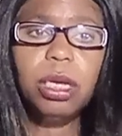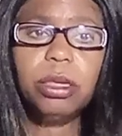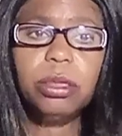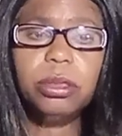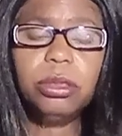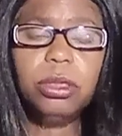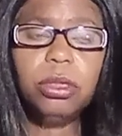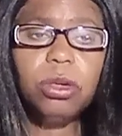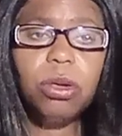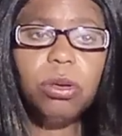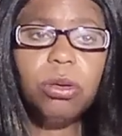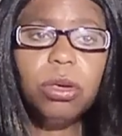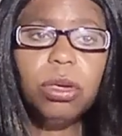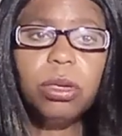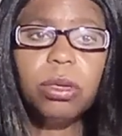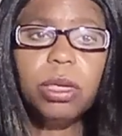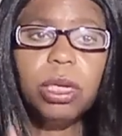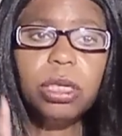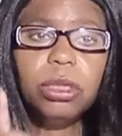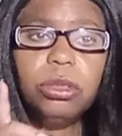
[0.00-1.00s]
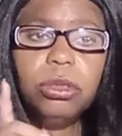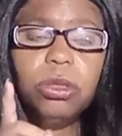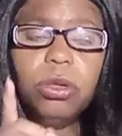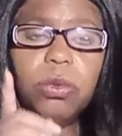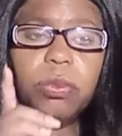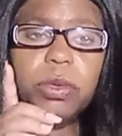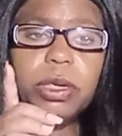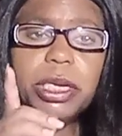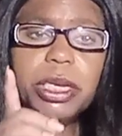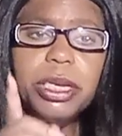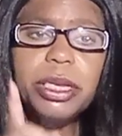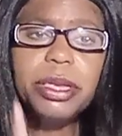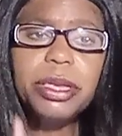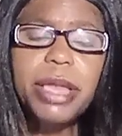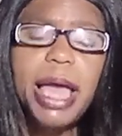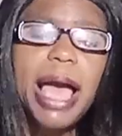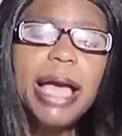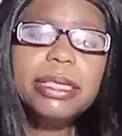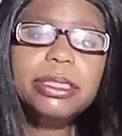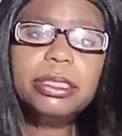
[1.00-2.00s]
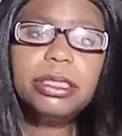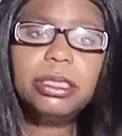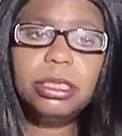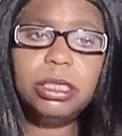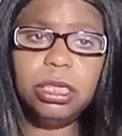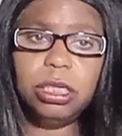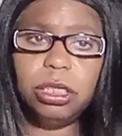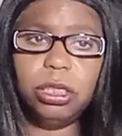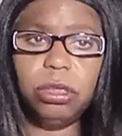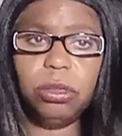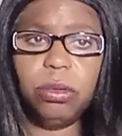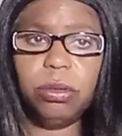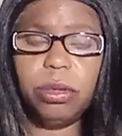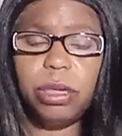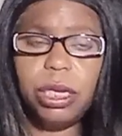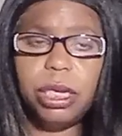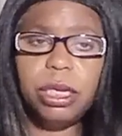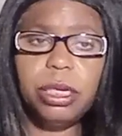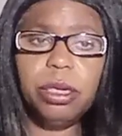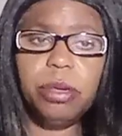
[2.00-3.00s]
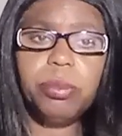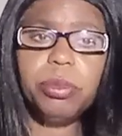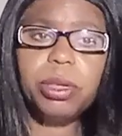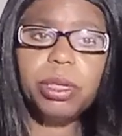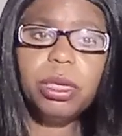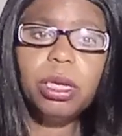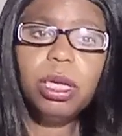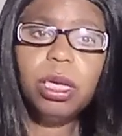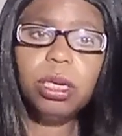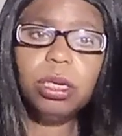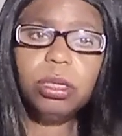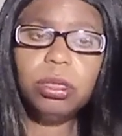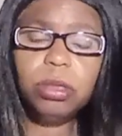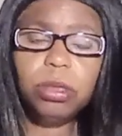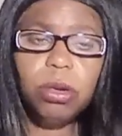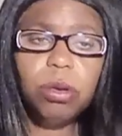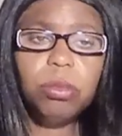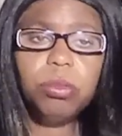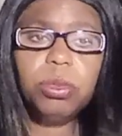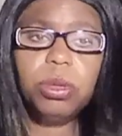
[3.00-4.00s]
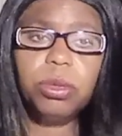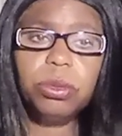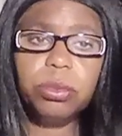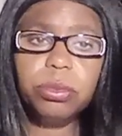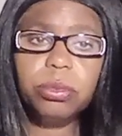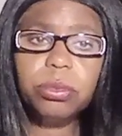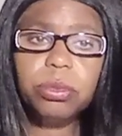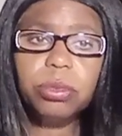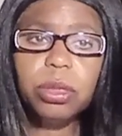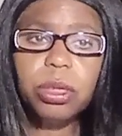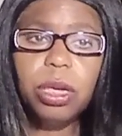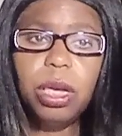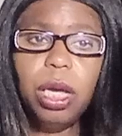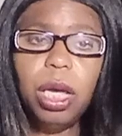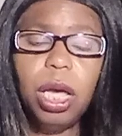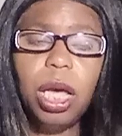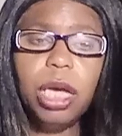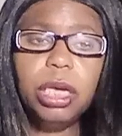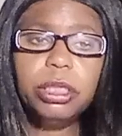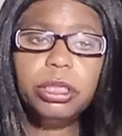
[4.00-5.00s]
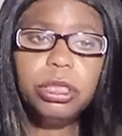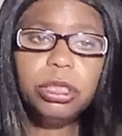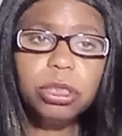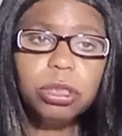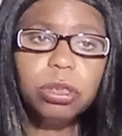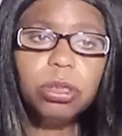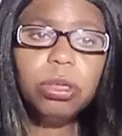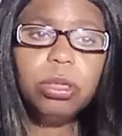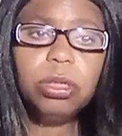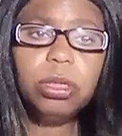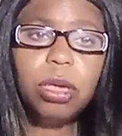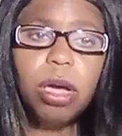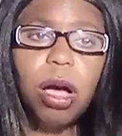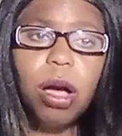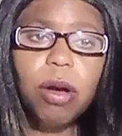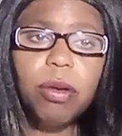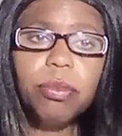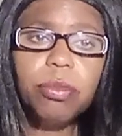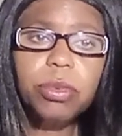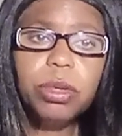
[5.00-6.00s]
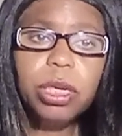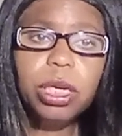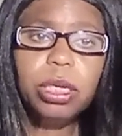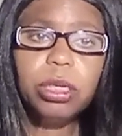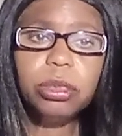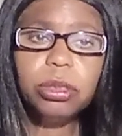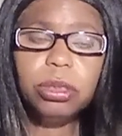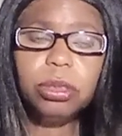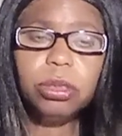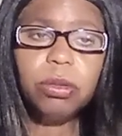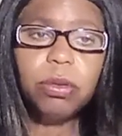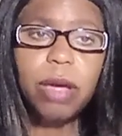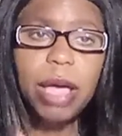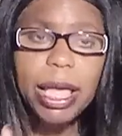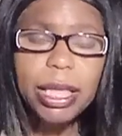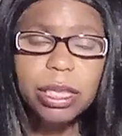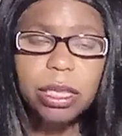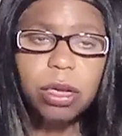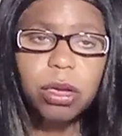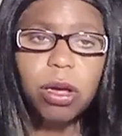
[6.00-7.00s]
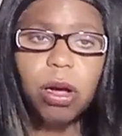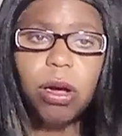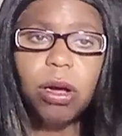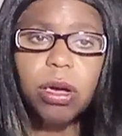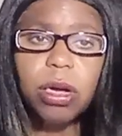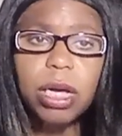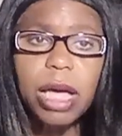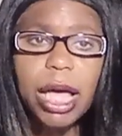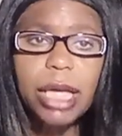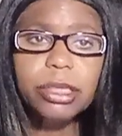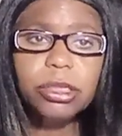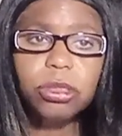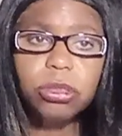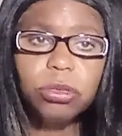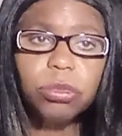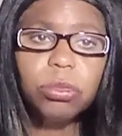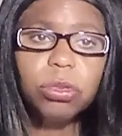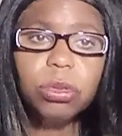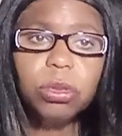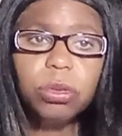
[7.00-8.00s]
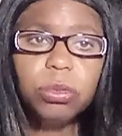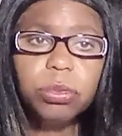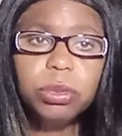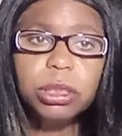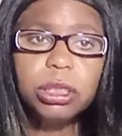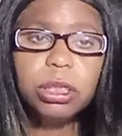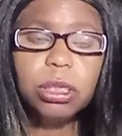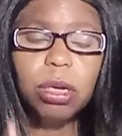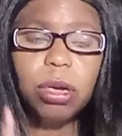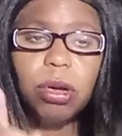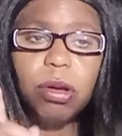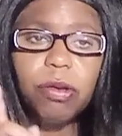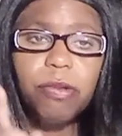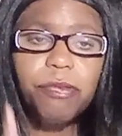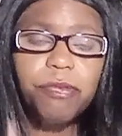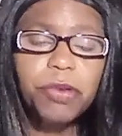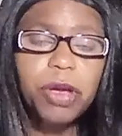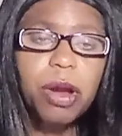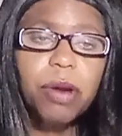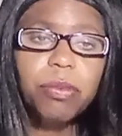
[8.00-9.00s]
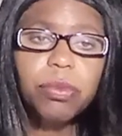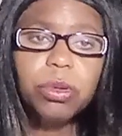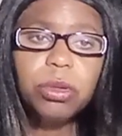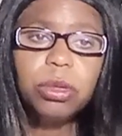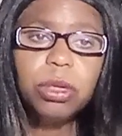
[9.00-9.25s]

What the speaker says: You will not see your enemy no more. And sure enough, after God got through with the Pharaoh